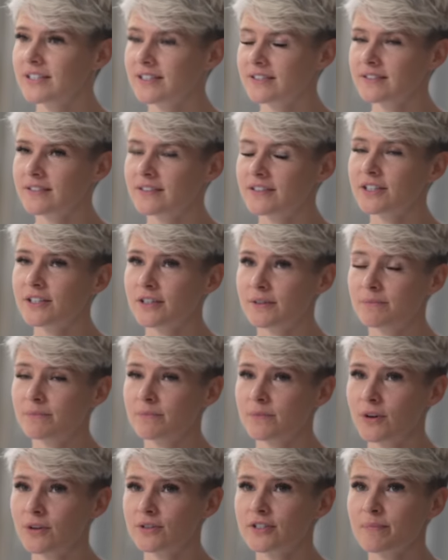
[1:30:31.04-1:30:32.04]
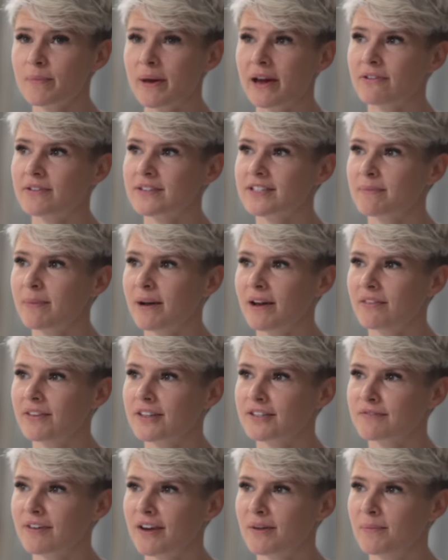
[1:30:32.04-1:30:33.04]
to lots of parents about
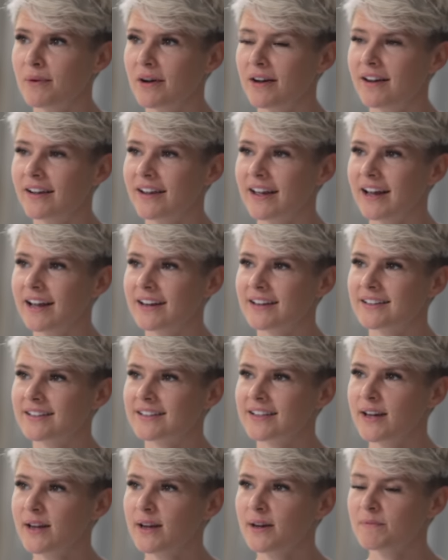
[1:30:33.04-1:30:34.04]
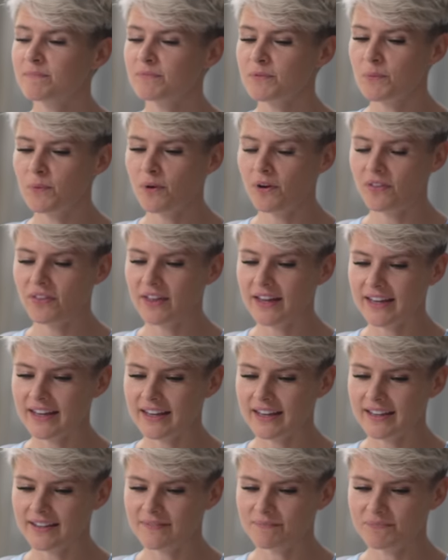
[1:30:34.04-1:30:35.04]
this framework and what
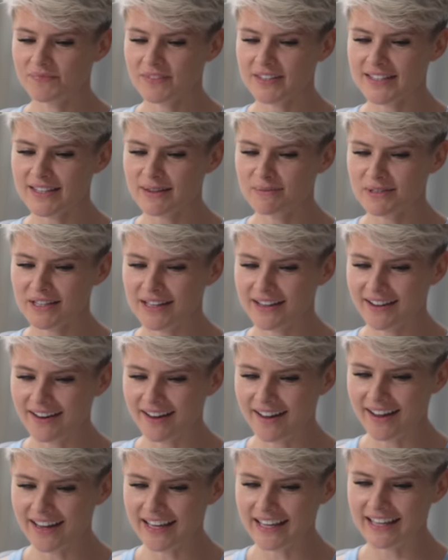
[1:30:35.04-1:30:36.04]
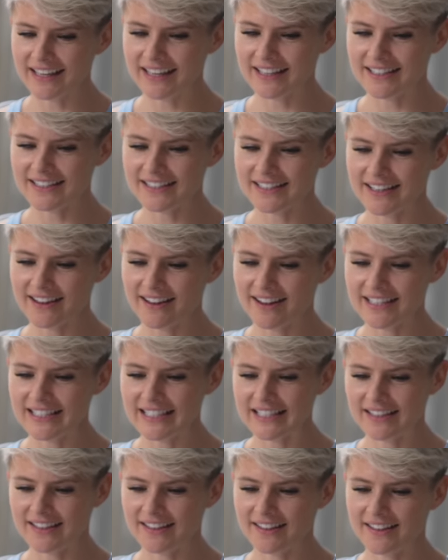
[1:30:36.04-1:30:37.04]
they seem to like is the
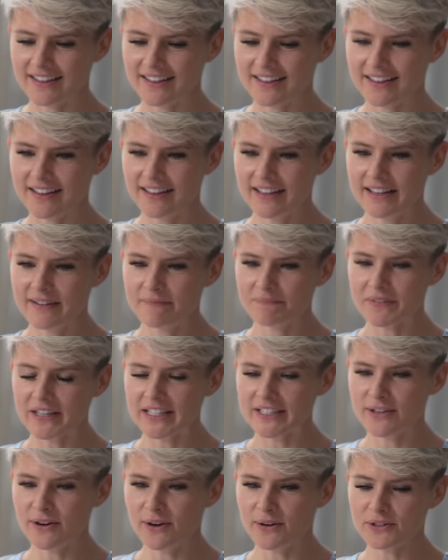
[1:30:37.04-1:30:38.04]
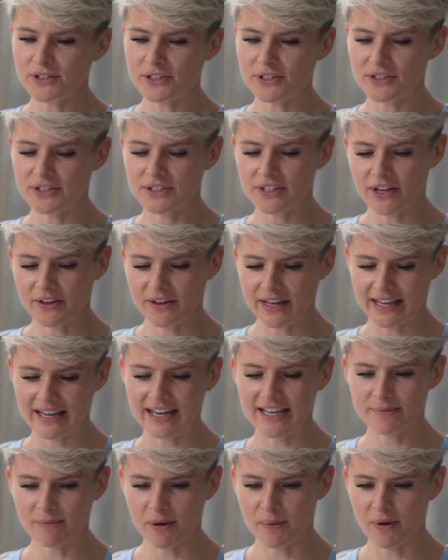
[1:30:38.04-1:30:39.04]
idea that it's not just, okay,
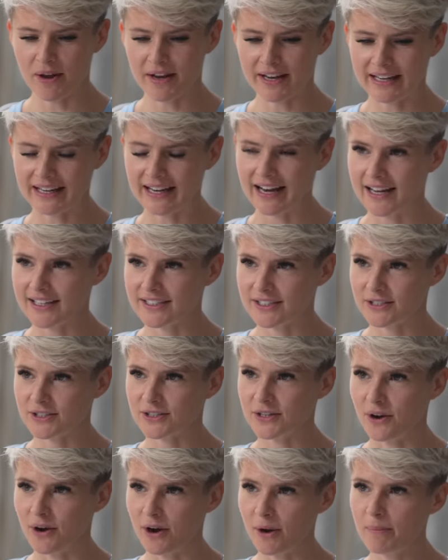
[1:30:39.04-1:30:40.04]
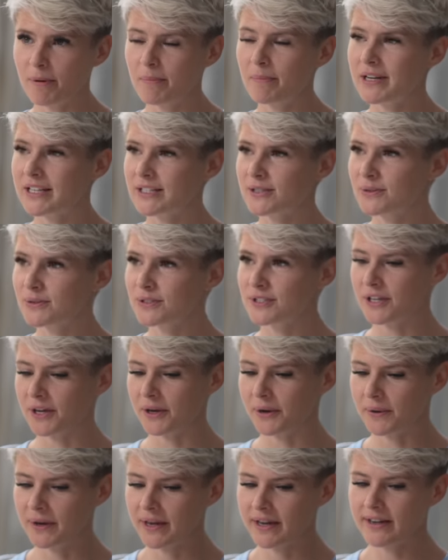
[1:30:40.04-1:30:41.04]
here's my work and it has to stop. But it's
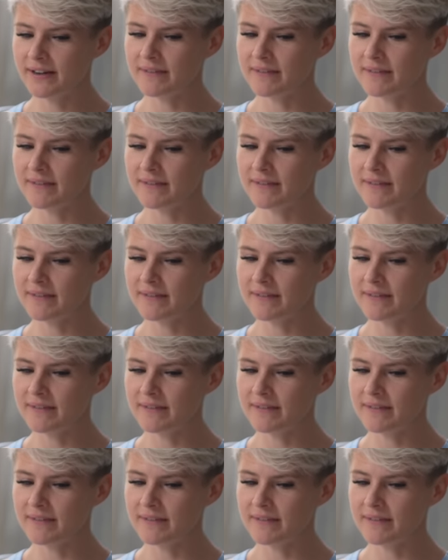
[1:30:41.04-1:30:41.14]
also,